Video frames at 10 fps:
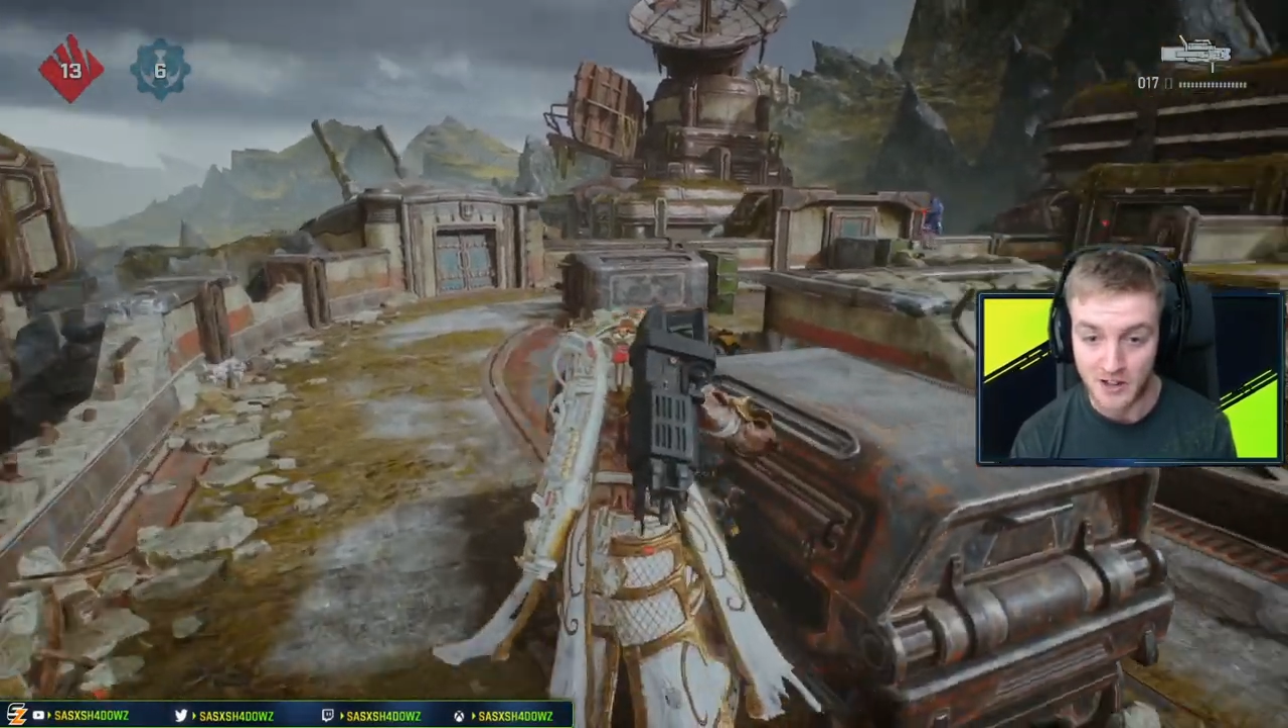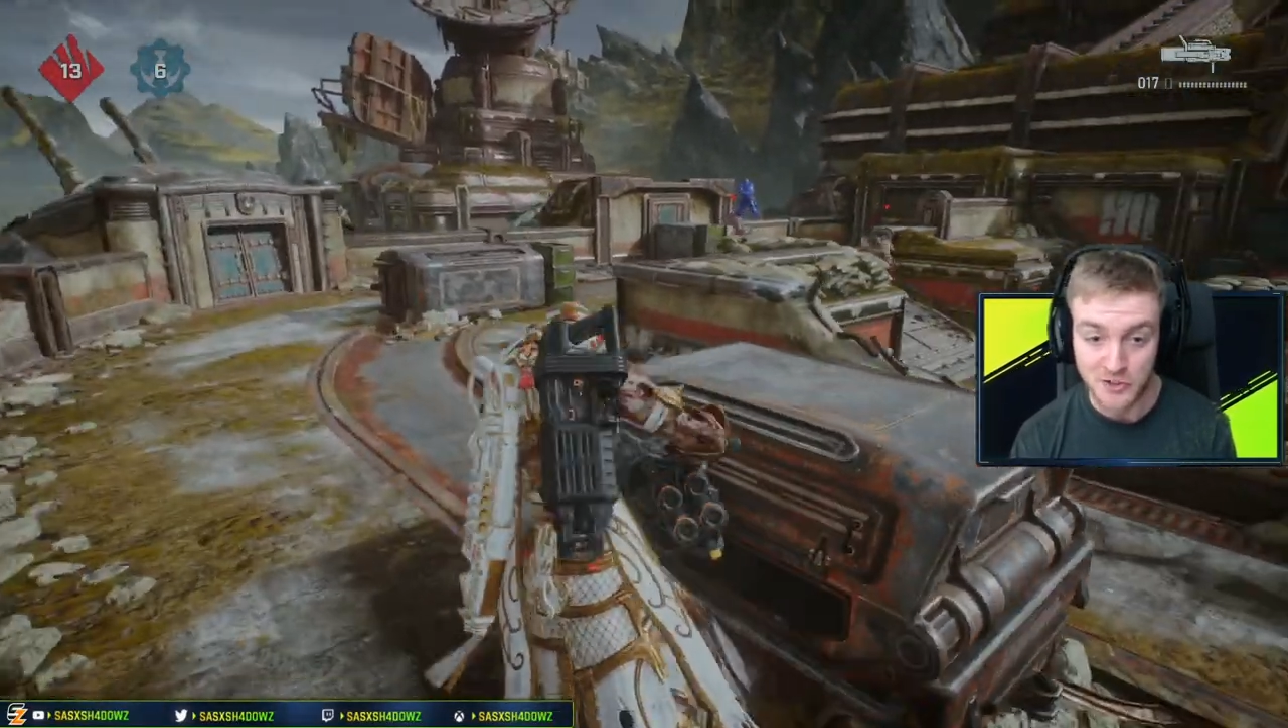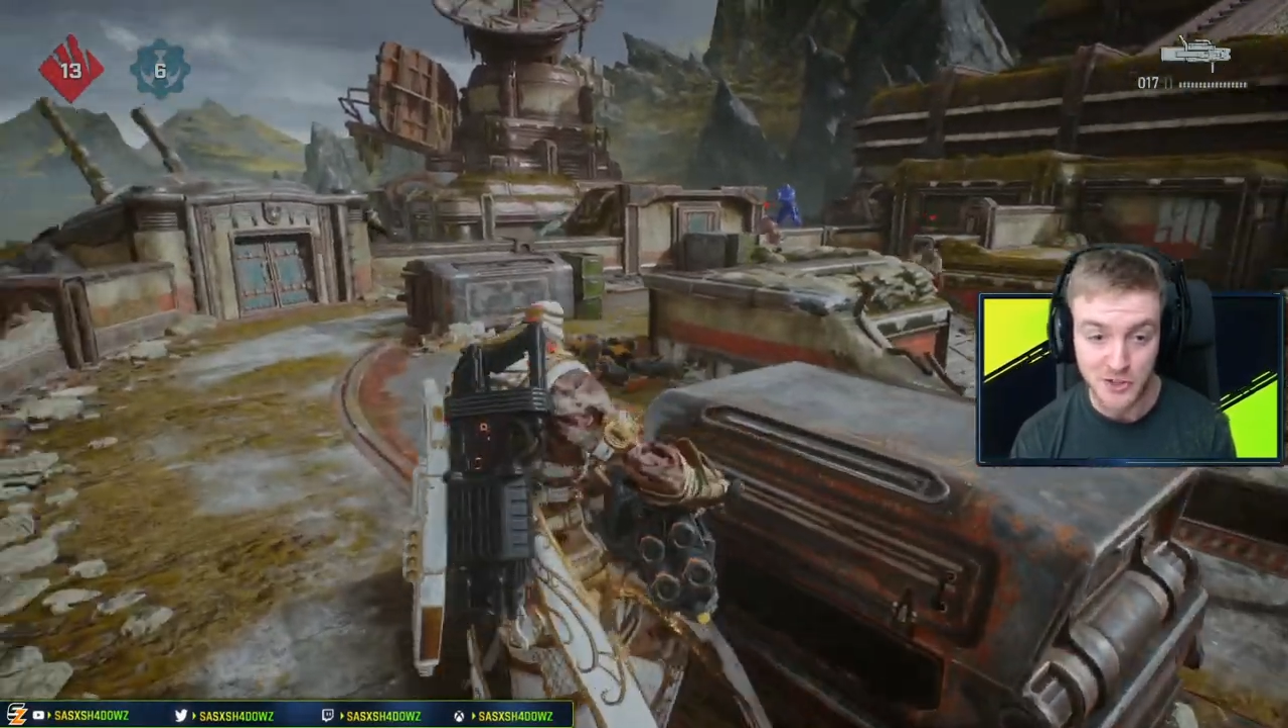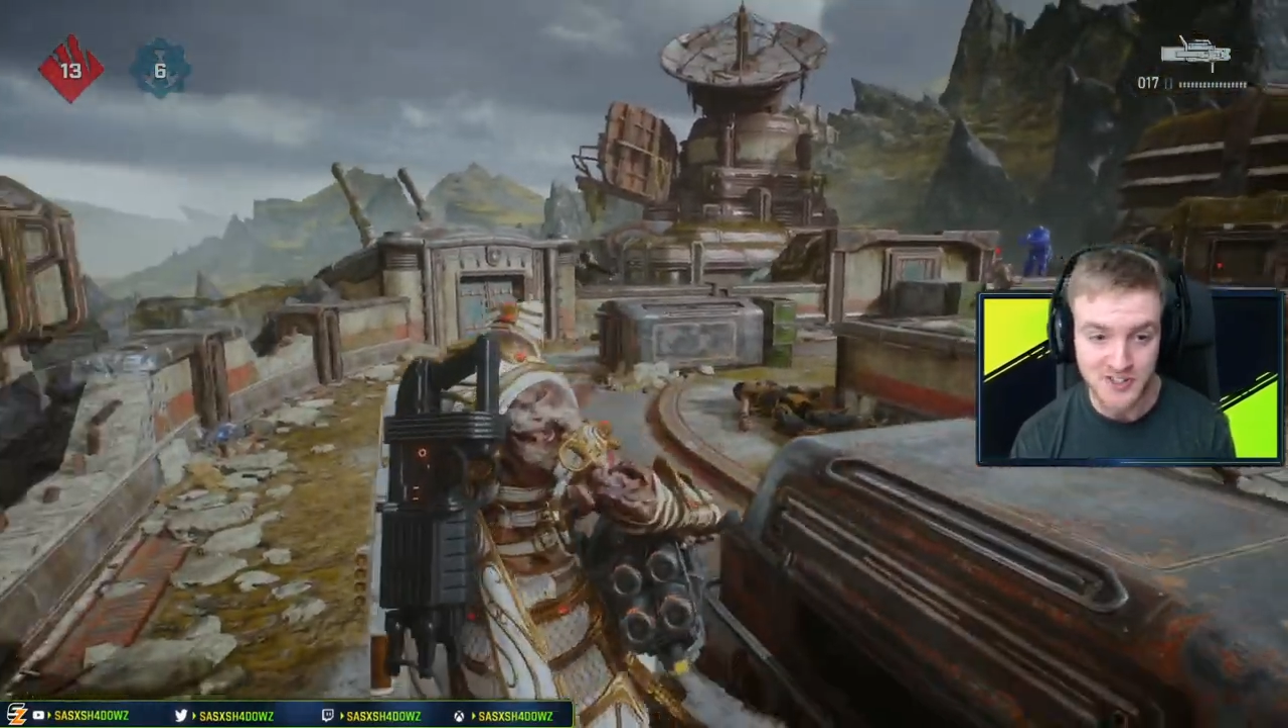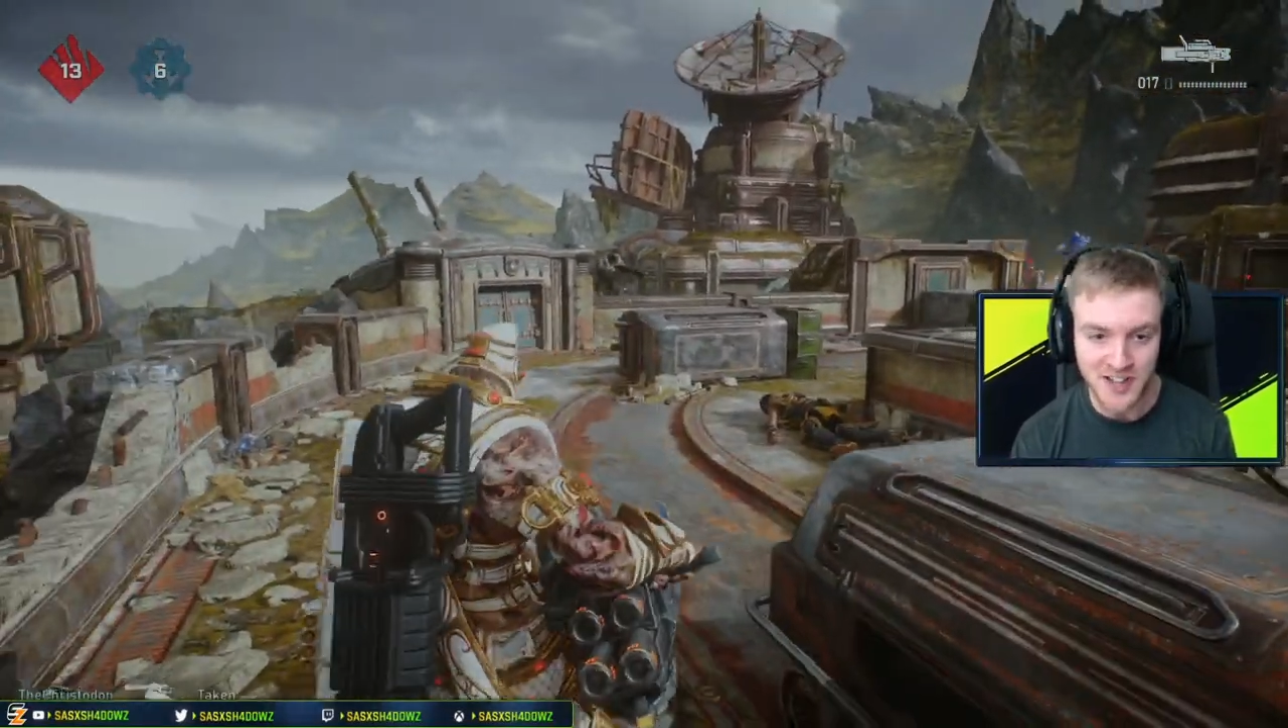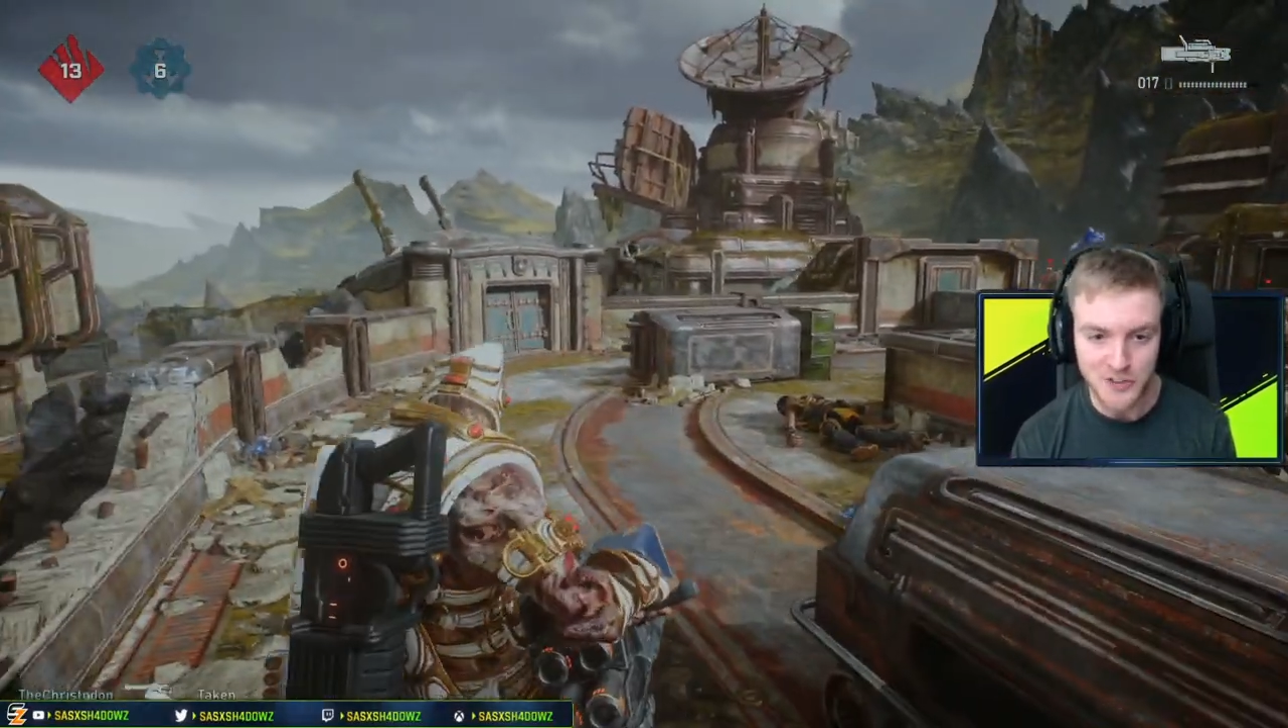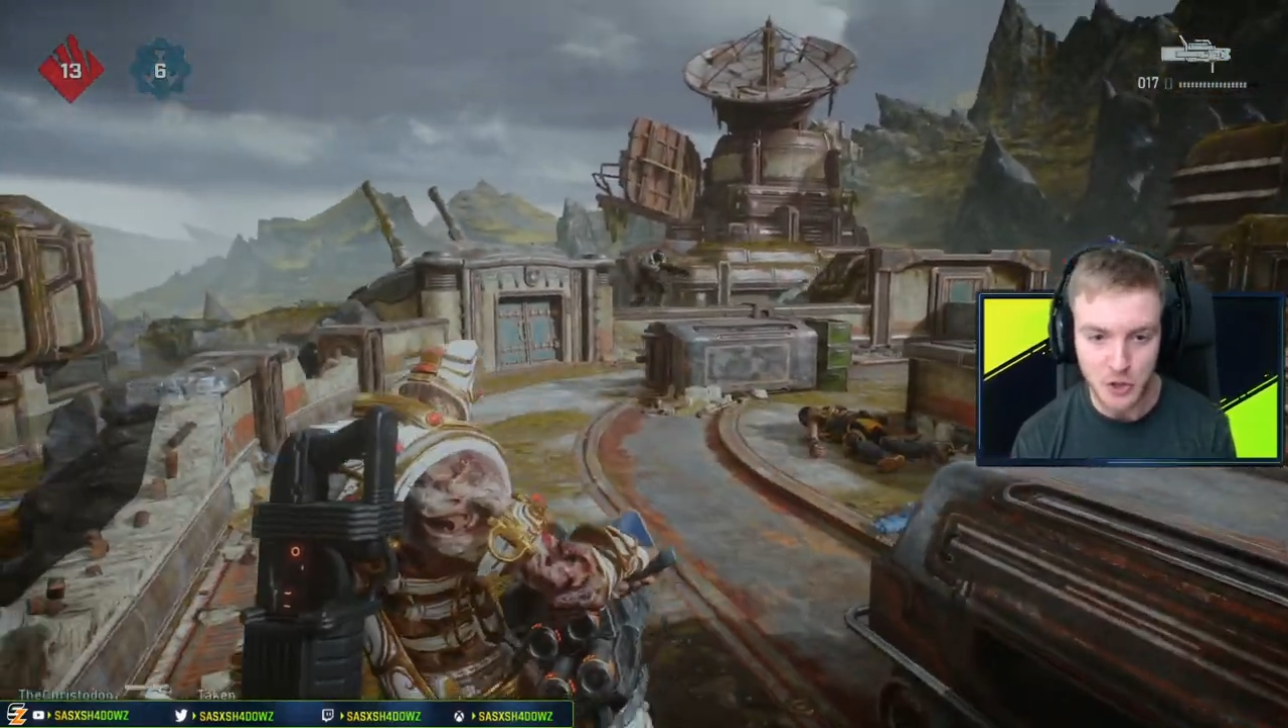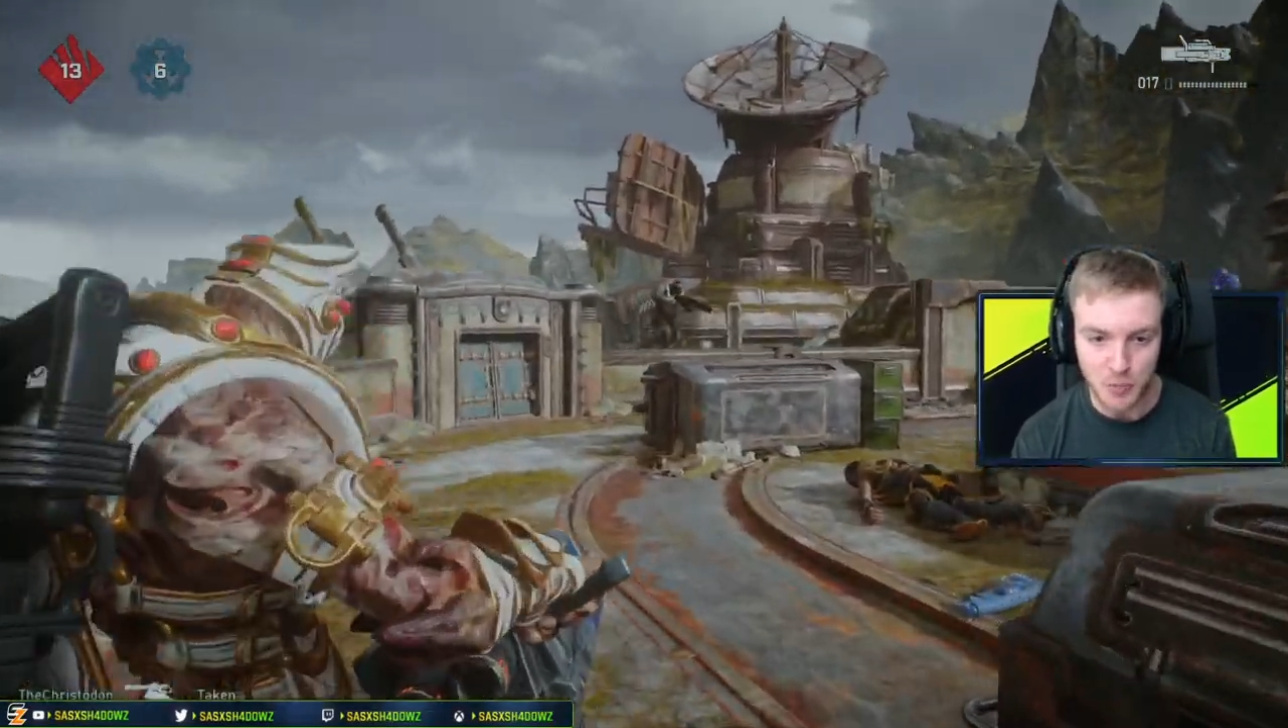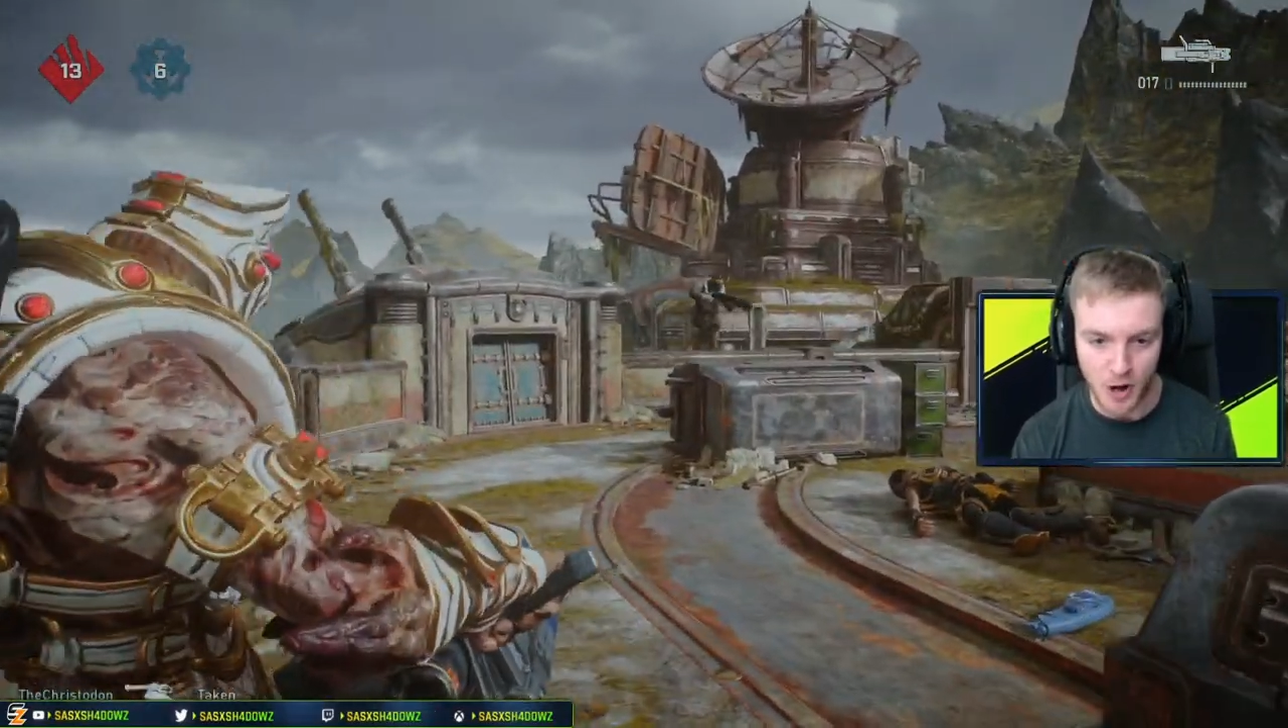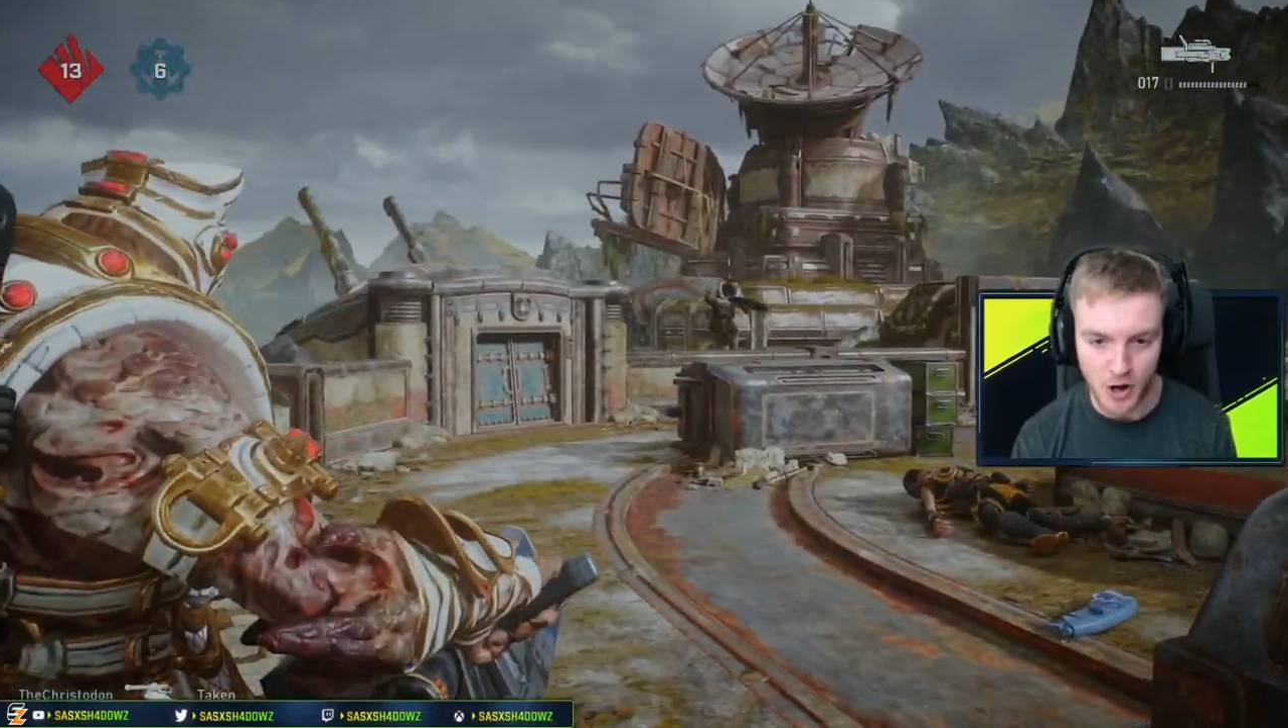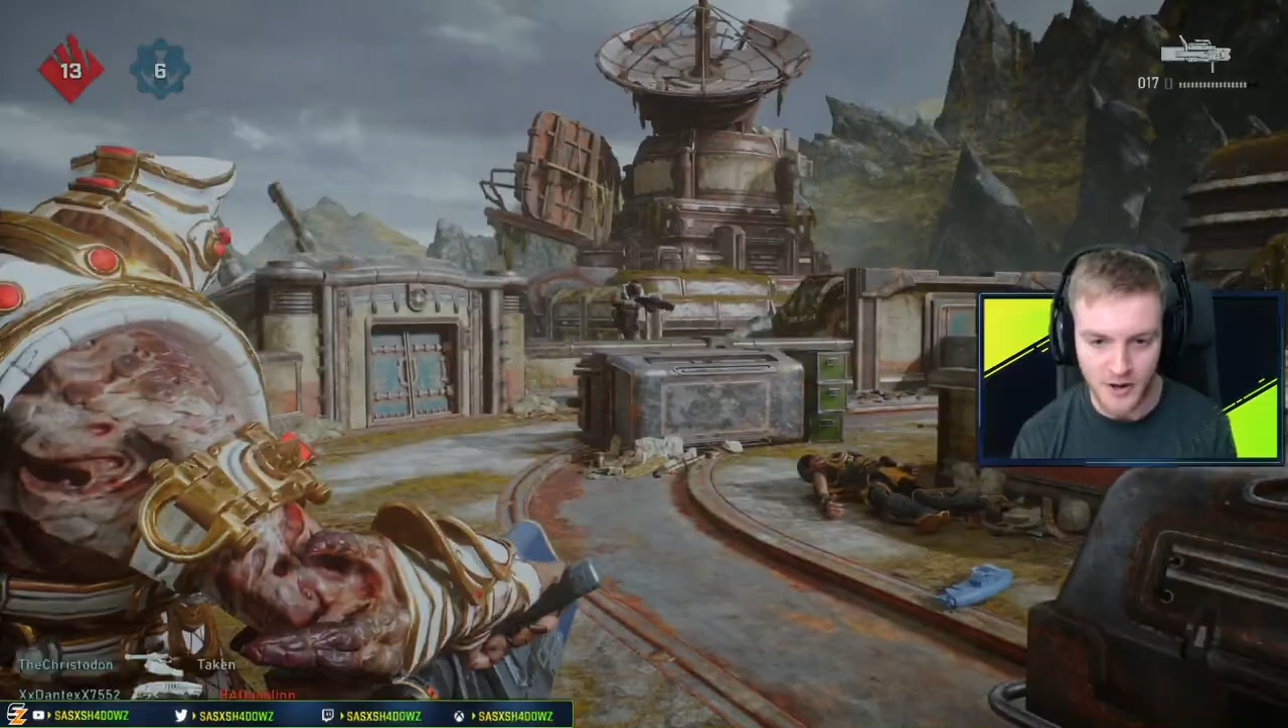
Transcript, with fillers: And as soon as they do, bro,